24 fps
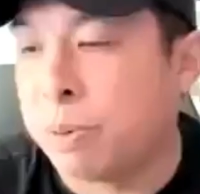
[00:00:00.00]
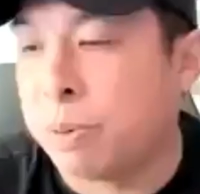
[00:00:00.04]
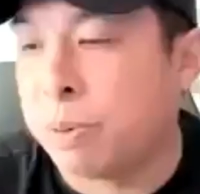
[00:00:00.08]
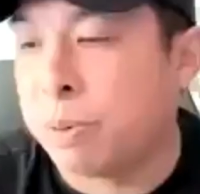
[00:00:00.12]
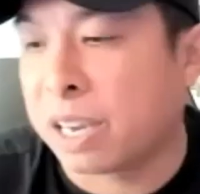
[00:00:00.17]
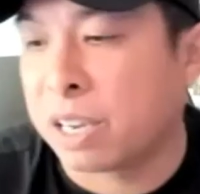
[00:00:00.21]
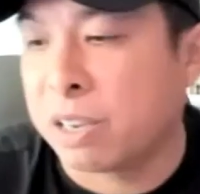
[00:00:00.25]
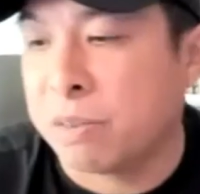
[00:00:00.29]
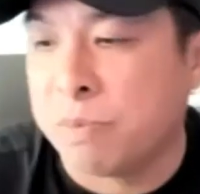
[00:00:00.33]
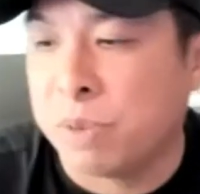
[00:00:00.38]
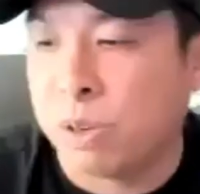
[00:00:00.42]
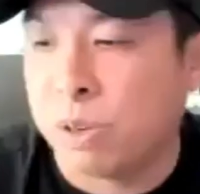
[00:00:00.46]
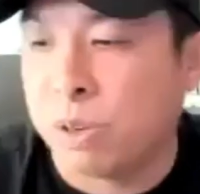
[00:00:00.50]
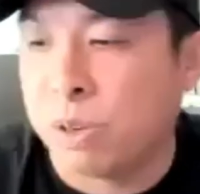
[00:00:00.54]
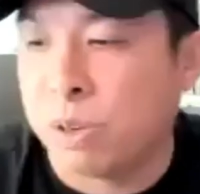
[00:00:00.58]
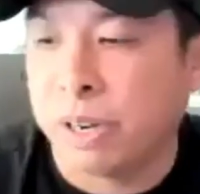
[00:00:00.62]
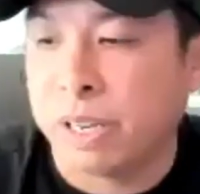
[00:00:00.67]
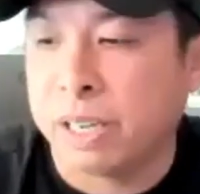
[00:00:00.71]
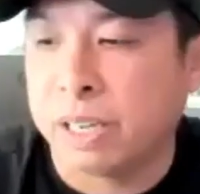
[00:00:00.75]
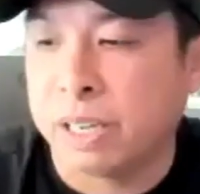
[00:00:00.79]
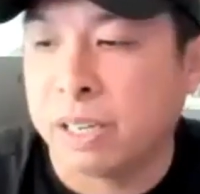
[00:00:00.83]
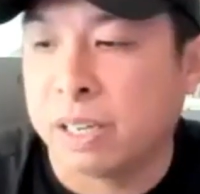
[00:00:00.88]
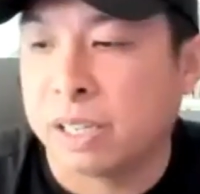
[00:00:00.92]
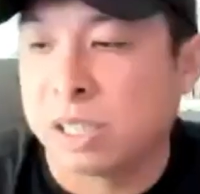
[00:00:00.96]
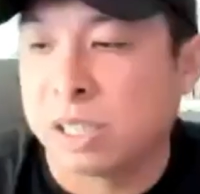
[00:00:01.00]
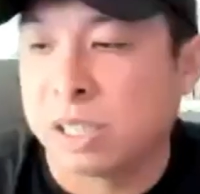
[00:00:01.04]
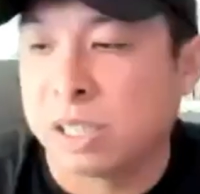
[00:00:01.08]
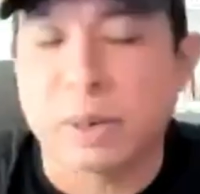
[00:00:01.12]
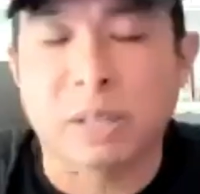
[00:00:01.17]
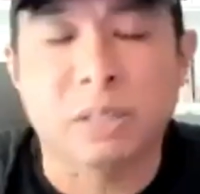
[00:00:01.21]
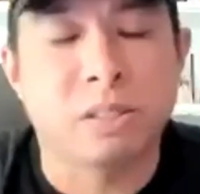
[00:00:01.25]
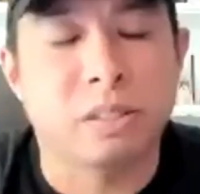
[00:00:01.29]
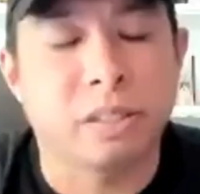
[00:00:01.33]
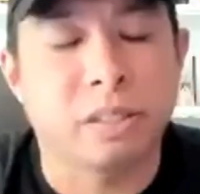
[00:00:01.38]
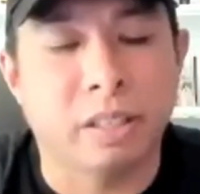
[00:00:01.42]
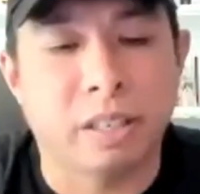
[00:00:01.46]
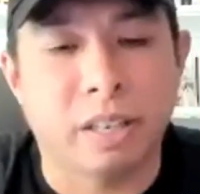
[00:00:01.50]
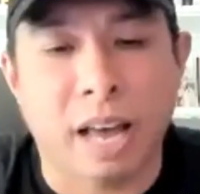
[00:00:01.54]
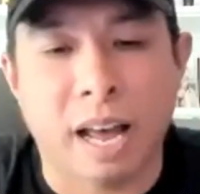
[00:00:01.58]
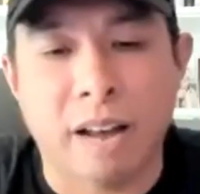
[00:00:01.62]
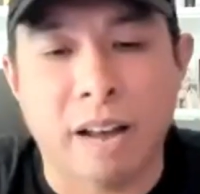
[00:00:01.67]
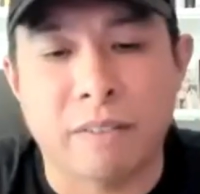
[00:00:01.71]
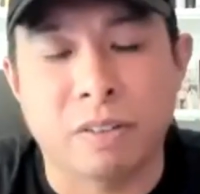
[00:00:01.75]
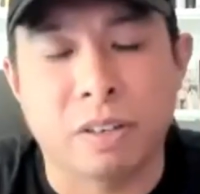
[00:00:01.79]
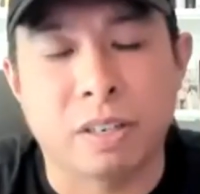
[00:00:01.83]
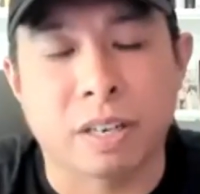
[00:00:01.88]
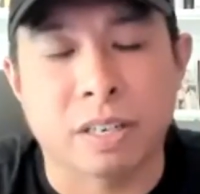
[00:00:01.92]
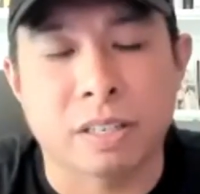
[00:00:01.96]
community, especially in
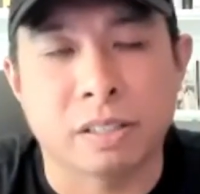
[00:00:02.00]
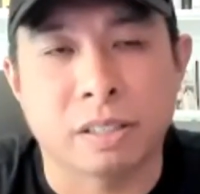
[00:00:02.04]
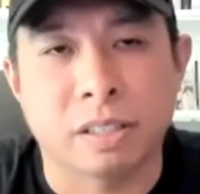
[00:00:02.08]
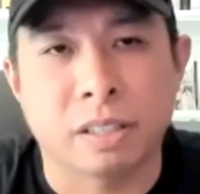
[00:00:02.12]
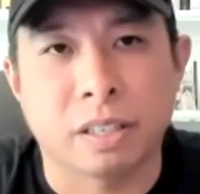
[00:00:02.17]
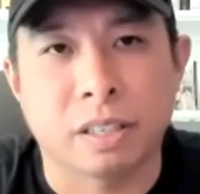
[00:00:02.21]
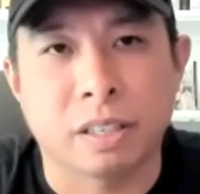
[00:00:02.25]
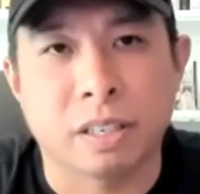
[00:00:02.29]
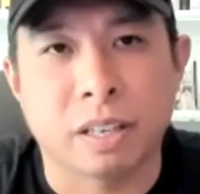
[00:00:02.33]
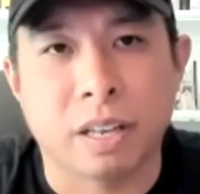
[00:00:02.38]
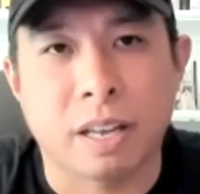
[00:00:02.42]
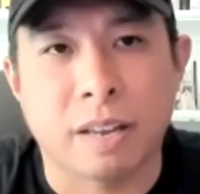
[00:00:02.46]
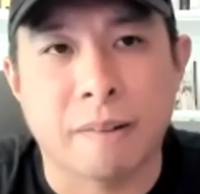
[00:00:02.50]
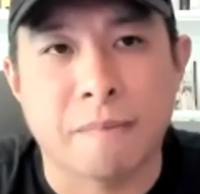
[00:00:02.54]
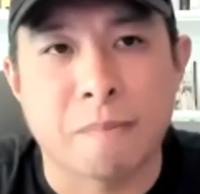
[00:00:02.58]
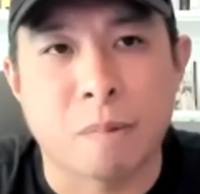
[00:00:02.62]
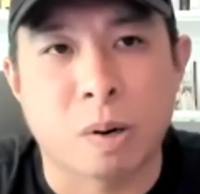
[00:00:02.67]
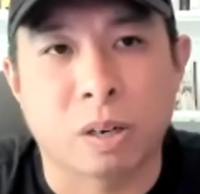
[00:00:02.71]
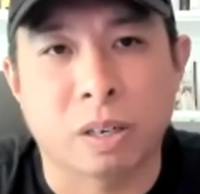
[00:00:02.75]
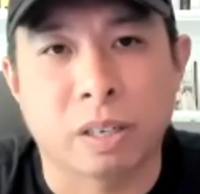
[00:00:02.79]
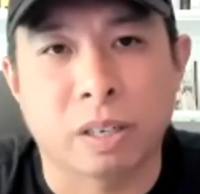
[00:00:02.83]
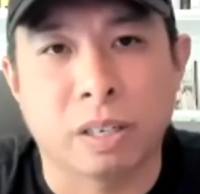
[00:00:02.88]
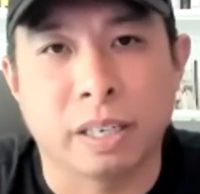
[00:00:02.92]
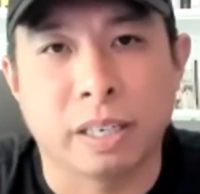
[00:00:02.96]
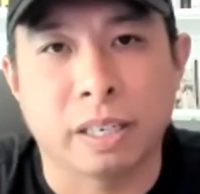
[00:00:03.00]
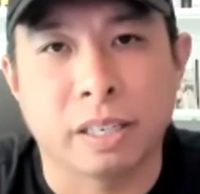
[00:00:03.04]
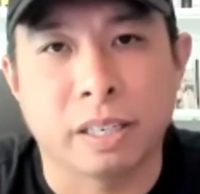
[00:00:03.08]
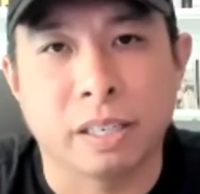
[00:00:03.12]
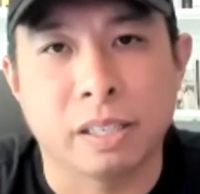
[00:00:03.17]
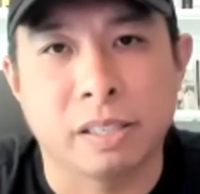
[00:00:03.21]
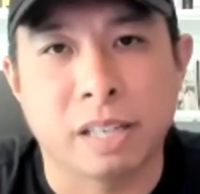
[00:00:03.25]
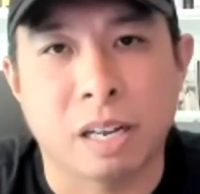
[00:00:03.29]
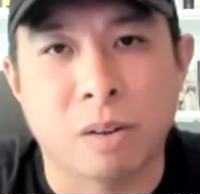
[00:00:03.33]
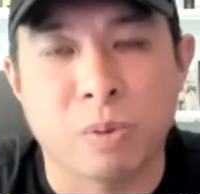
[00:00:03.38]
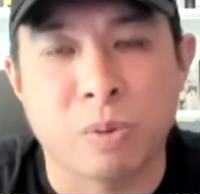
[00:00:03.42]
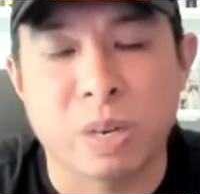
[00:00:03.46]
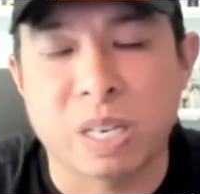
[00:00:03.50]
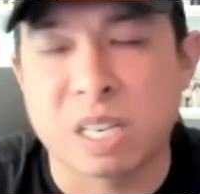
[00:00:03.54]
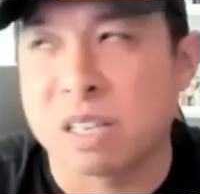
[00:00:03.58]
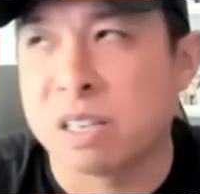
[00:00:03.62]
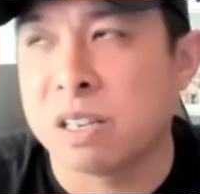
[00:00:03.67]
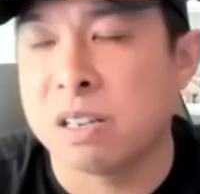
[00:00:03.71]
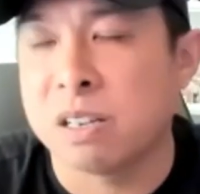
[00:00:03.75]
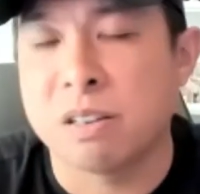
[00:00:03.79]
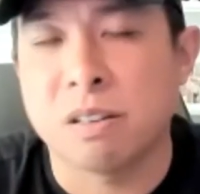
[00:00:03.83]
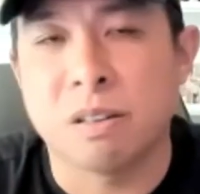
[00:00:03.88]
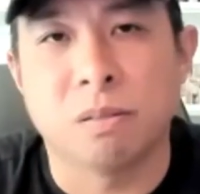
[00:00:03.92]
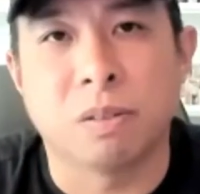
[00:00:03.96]
advertising and marketing, is that we
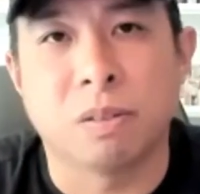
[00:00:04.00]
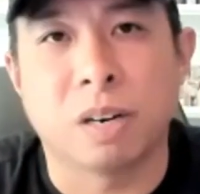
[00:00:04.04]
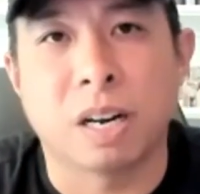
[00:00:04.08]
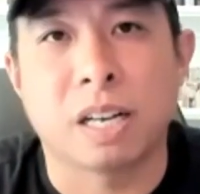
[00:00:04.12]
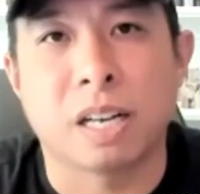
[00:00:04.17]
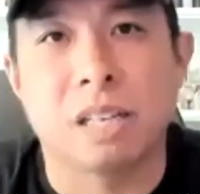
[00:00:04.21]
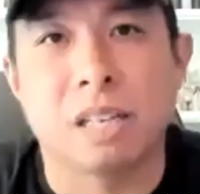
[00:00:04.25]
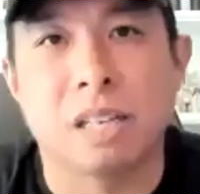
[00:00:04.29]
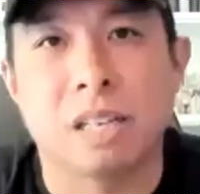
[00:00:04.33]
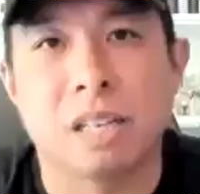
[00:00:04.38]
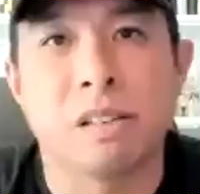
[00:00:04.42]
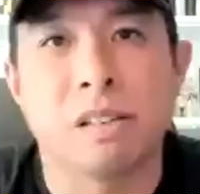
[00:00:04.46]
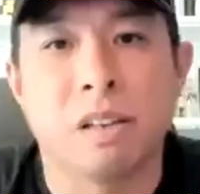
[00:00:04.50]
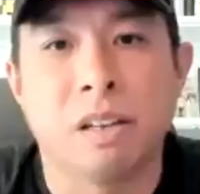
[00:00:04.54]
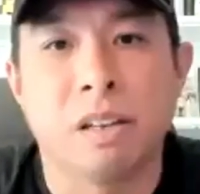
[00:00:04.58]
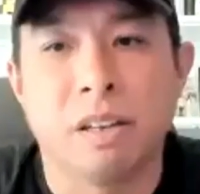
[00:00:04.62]
continue to rise.